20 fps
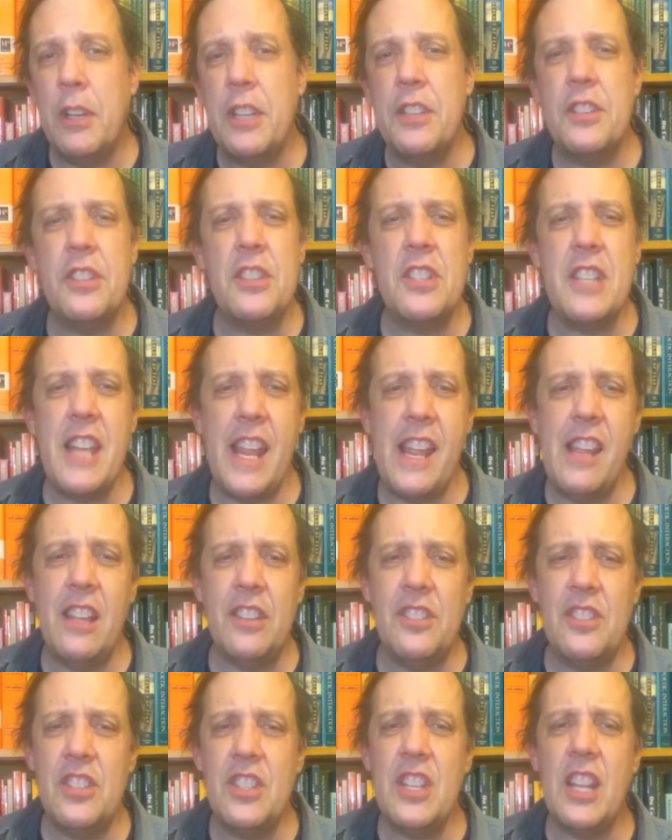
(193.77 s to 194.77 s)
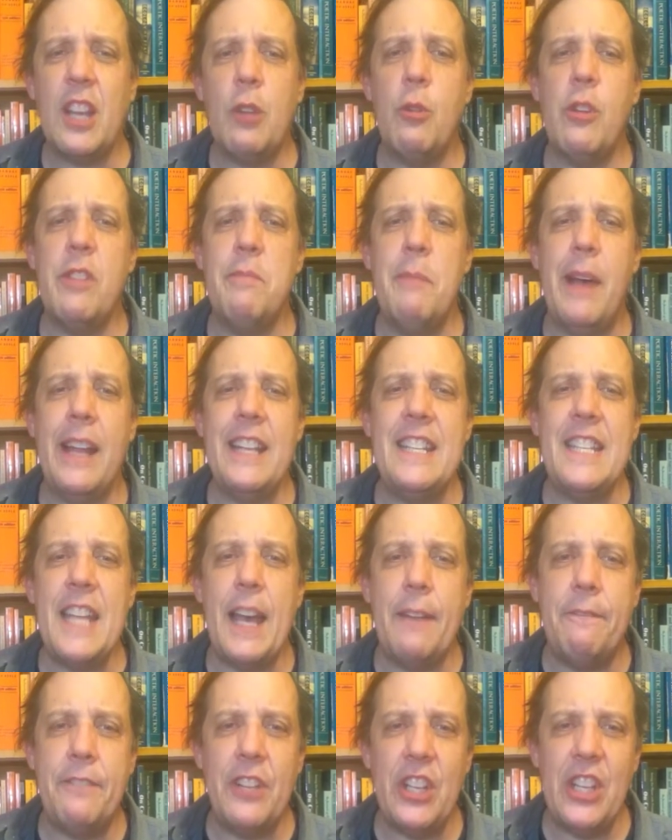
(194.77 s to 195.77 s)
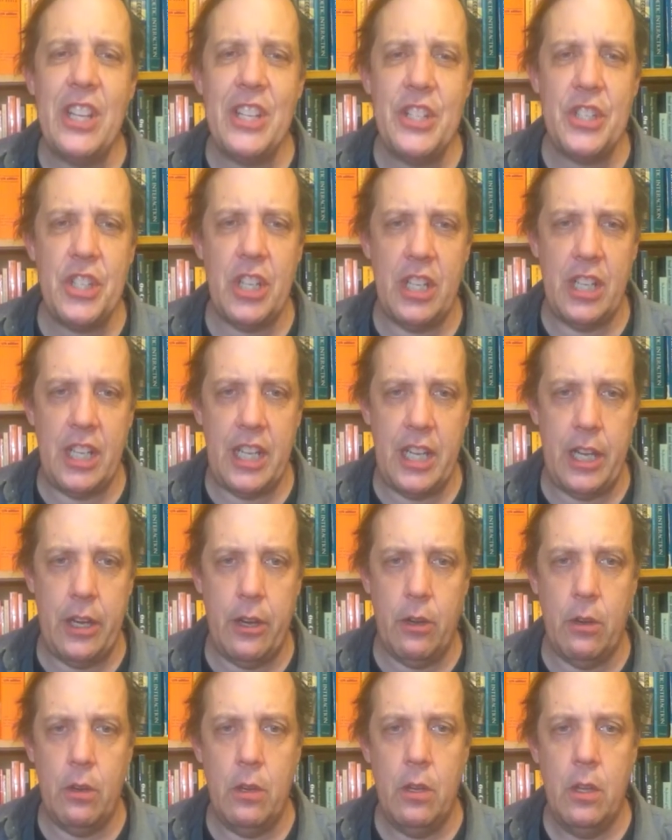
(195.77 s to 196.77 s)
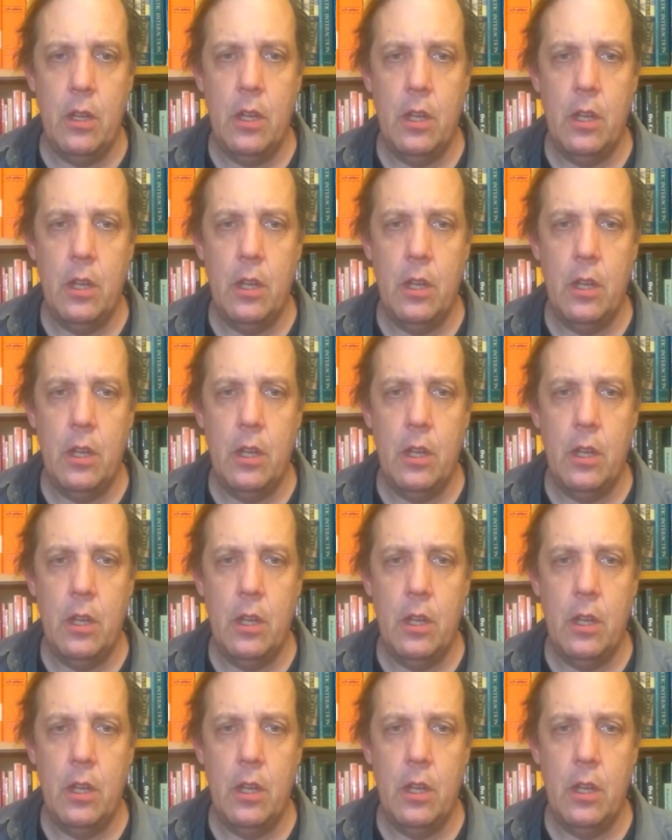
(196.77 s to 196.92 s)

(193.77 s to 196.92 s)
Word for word: to st- stick with my definition here